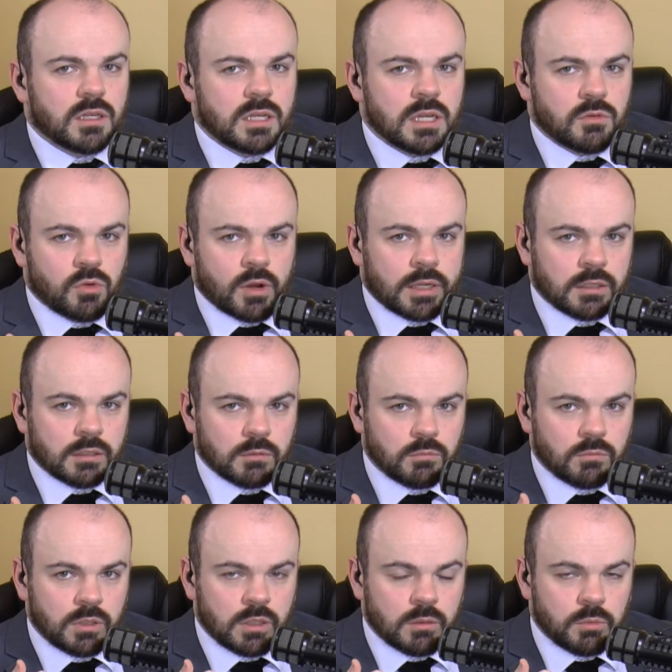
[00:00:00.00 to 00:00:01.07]
they did right in
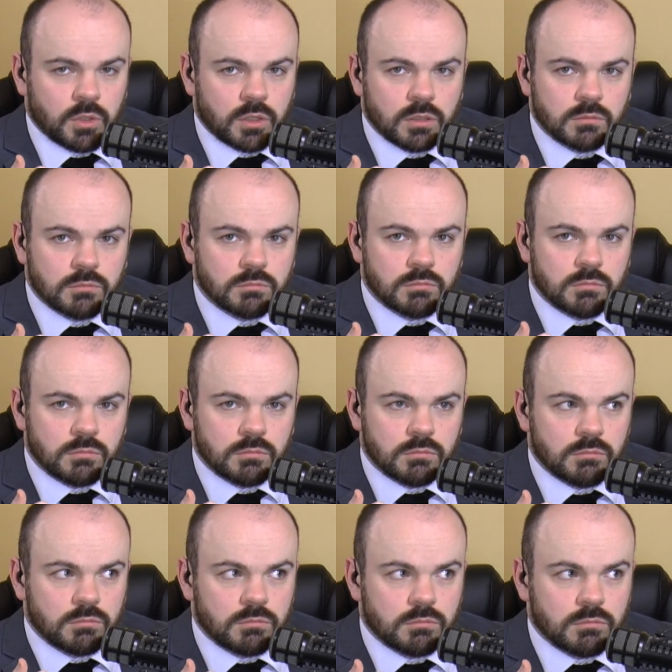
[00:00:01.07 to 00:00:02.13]
the book.
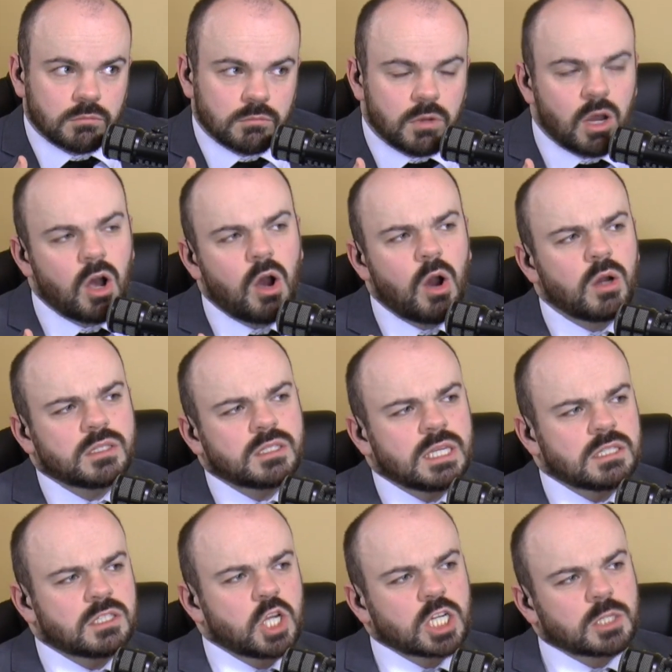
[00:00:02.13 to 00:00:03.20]
Oh, it
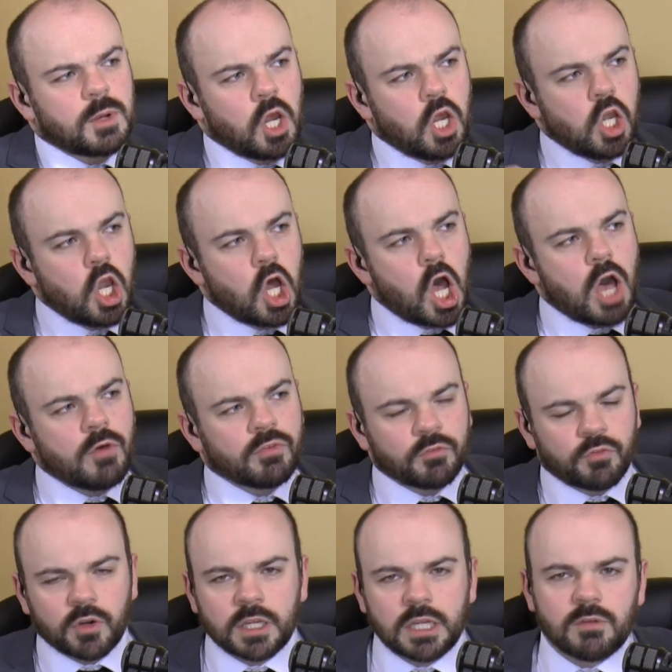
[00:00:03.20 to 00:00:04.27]
says, talks about love
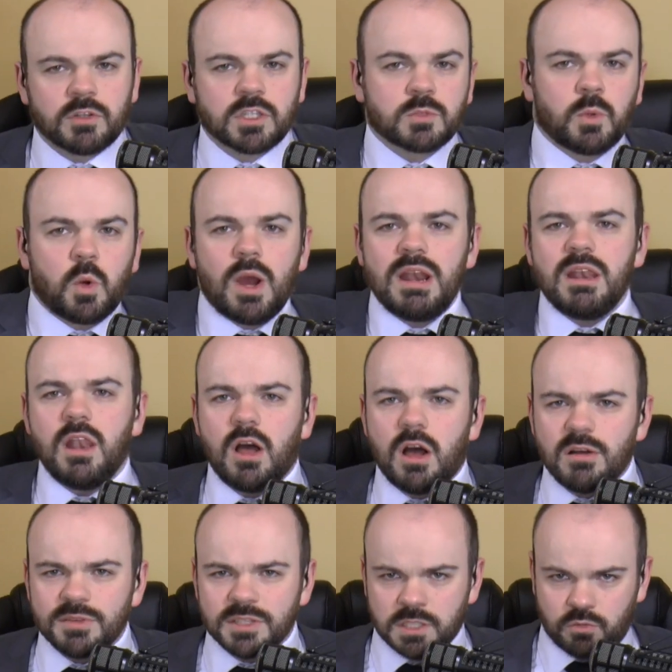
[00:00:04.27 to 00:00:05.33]
and forgiveness. But what
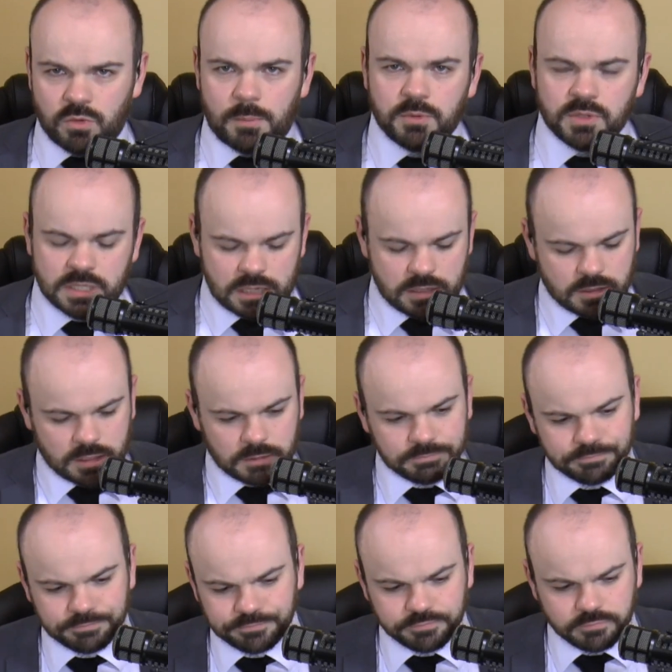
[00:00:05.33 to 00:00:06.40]
love is it
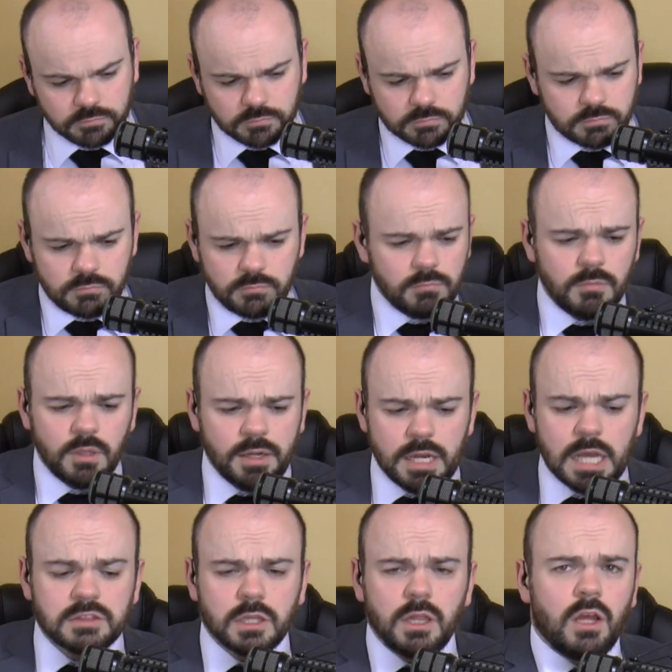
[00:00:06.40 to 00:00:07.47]
representing?
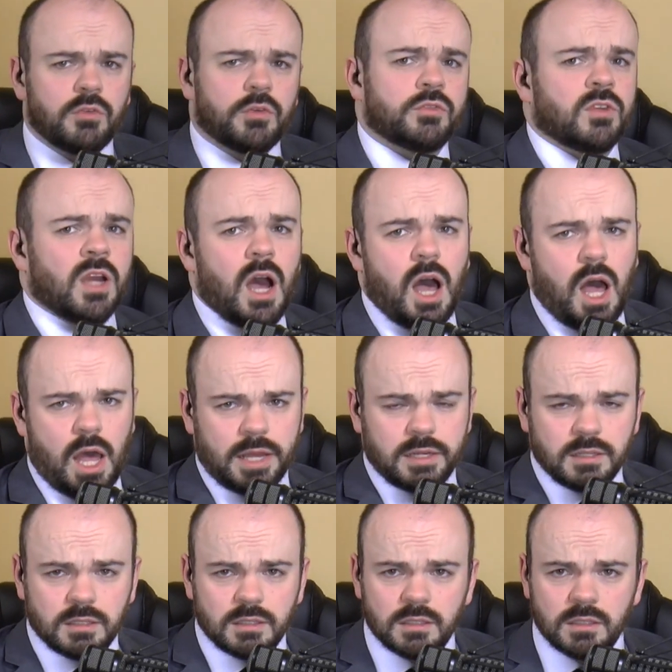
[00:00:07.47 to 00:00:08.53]
Not the love of God.